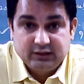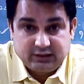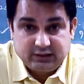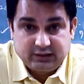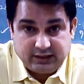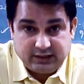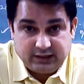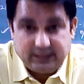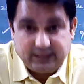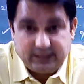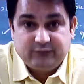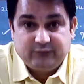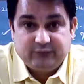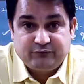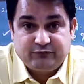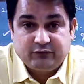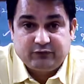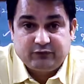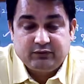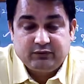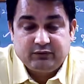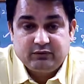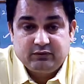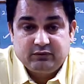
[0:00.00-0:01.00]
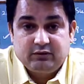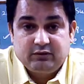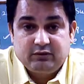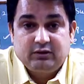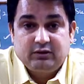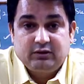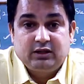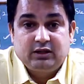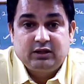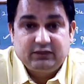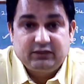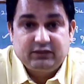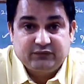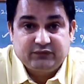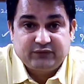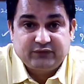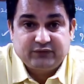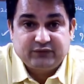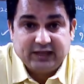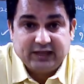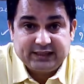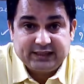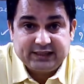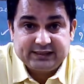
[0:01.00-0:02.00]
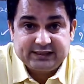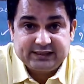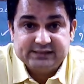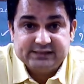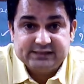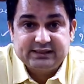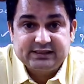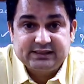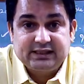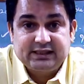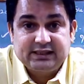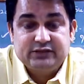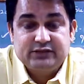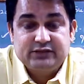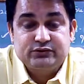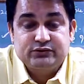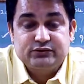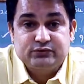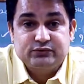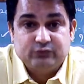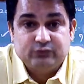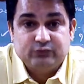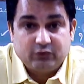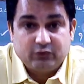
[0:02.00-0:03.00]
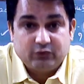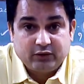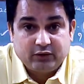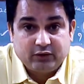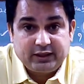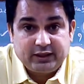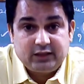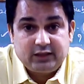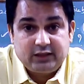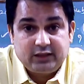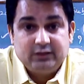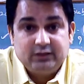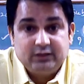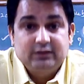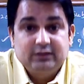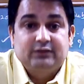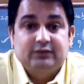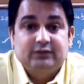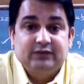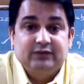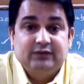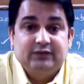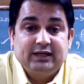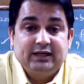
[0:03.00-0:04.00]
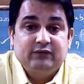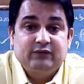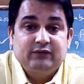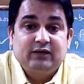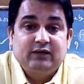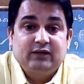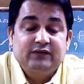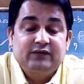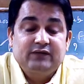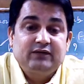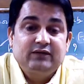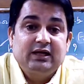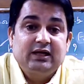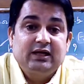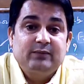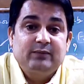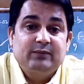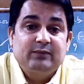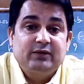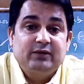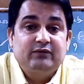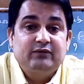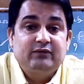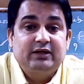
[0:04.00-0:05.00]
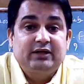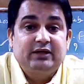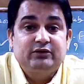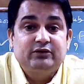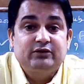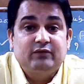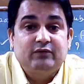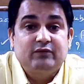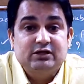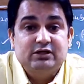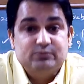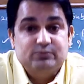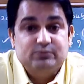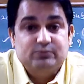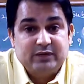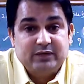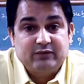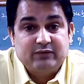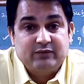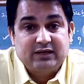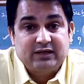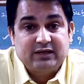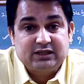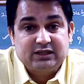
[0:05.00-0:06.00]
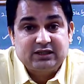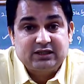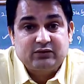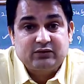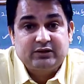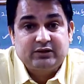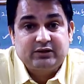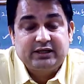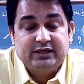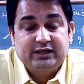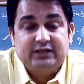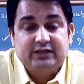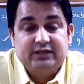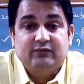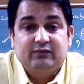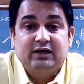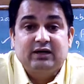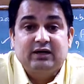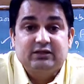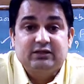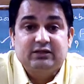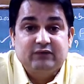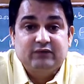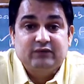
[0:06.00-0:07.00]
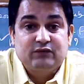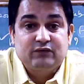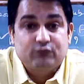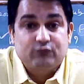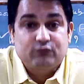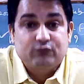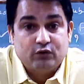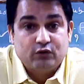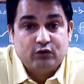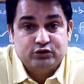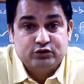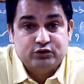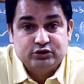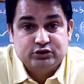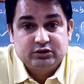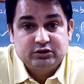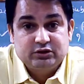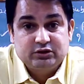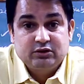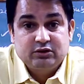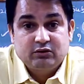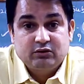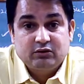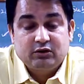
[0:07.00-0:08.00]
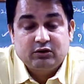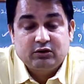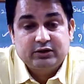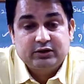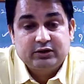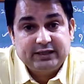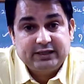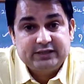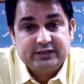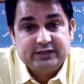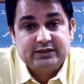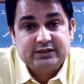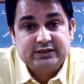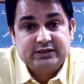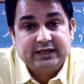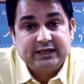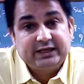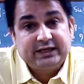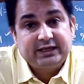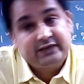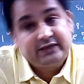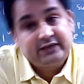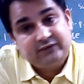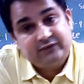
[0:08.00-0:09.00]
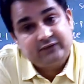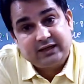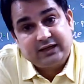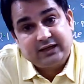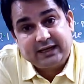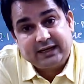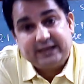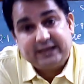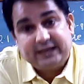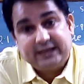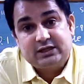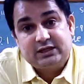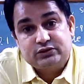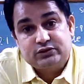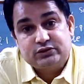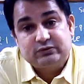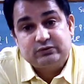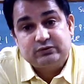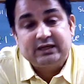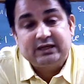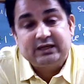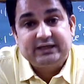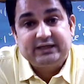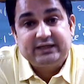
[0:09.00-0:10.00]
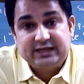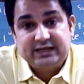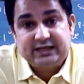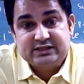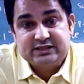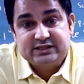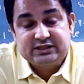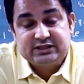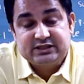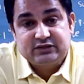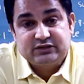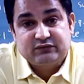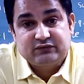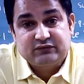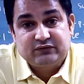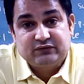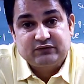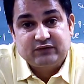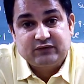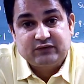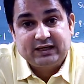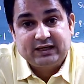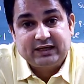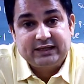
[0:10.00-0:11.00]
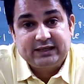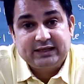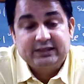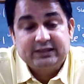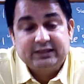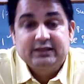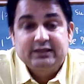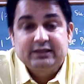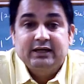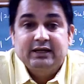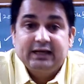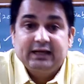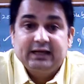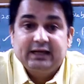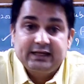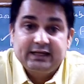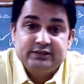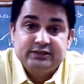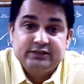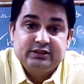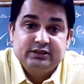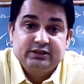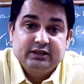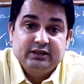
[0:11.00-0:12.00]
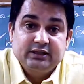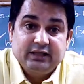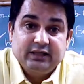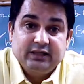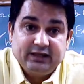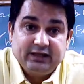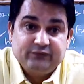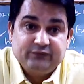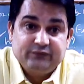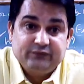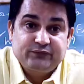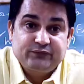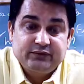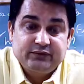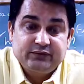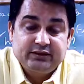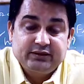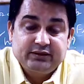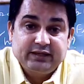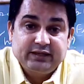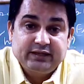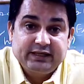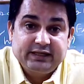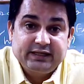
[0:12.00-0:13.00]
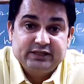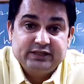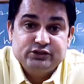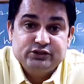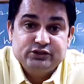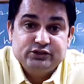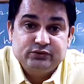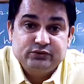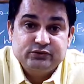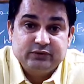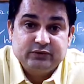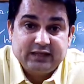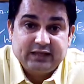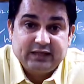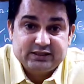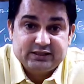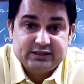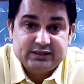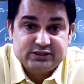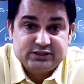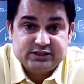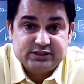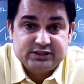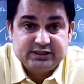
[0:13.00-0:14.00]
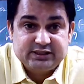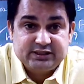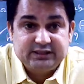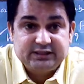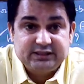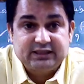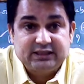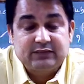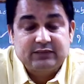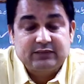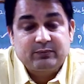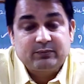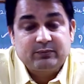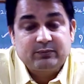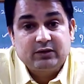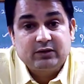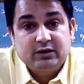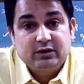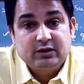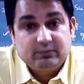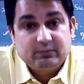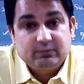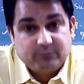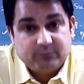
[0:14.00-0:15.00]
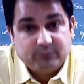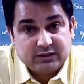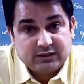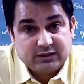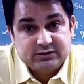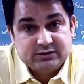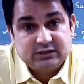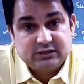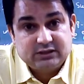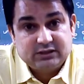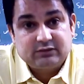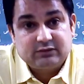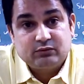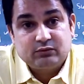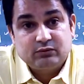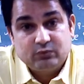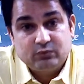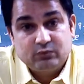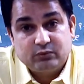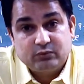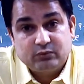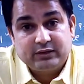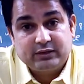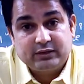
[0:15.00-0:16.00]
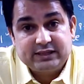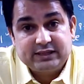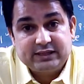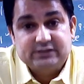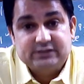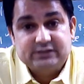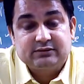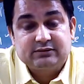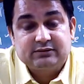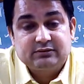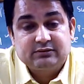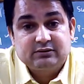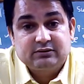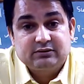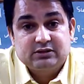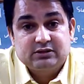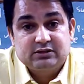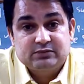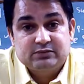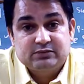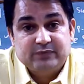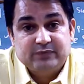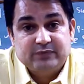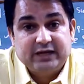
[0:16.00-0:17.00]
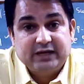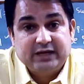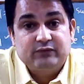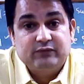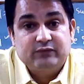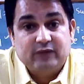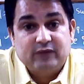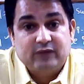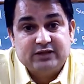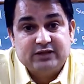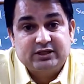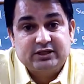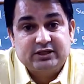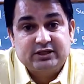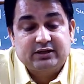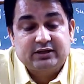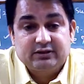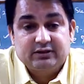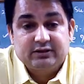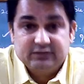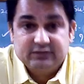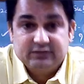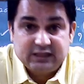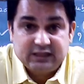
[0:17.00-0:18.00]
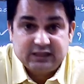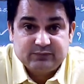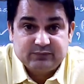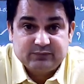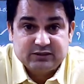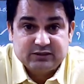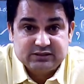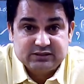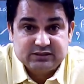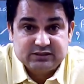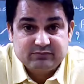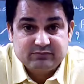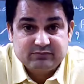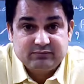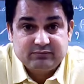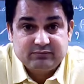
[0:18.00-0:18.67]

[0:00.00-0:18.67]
helpful. If a fire is there due to oil, then what will happen? When you will spray water on it, the water will float on it, and it will add to the intensity of the fire. And if it is due to electricity, then the person who is spraying water, that person